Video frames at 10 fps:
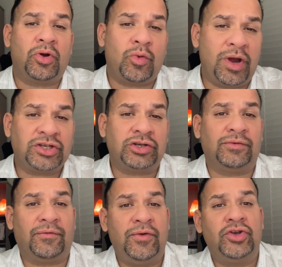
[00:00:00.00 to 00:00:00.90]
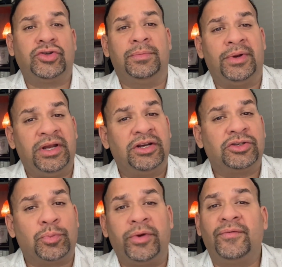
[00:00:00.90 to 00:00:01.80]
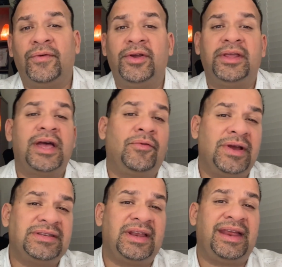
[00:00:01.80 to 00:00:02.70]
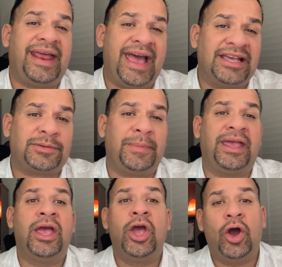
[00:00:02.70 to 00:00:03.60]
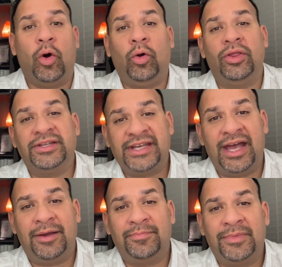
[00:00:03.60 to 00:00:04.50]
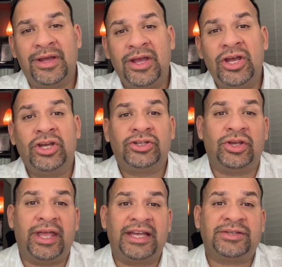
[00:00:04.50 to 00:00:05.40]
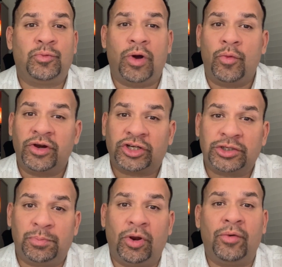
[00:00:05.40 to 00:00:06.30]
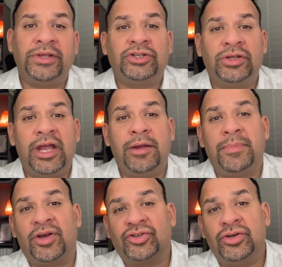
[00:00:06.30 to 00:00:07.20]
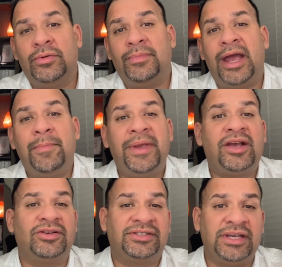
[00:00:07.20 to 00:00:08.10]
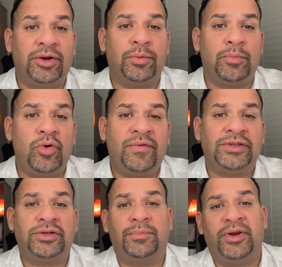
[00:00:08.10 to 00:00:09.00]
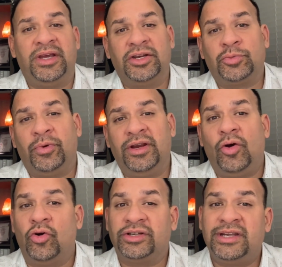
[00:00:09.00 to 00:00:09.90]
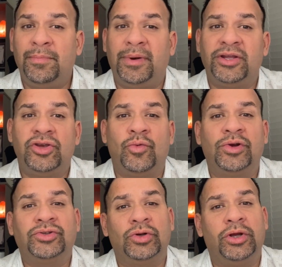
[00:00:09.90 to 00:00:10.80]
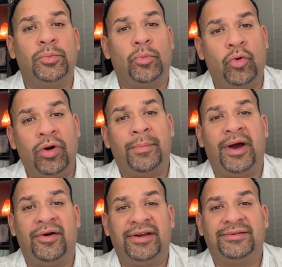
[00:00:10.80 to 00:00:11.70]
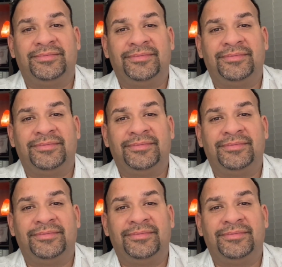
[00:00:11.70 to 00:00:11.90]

questions future Bonita Springs, Florida residents ask me all the time. So that's what we're exploring today because you might be considering moving to Bonita Springs or simply you want to learn more about it.